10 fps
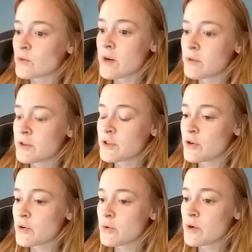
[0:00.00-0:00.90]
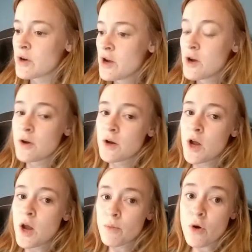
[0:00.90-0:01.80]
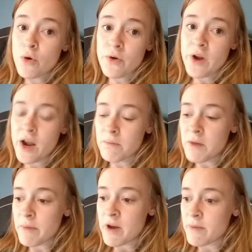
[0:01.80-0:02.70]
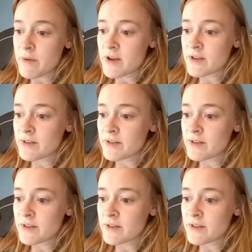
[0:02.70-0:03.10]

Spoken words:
were able to procreate, make babies,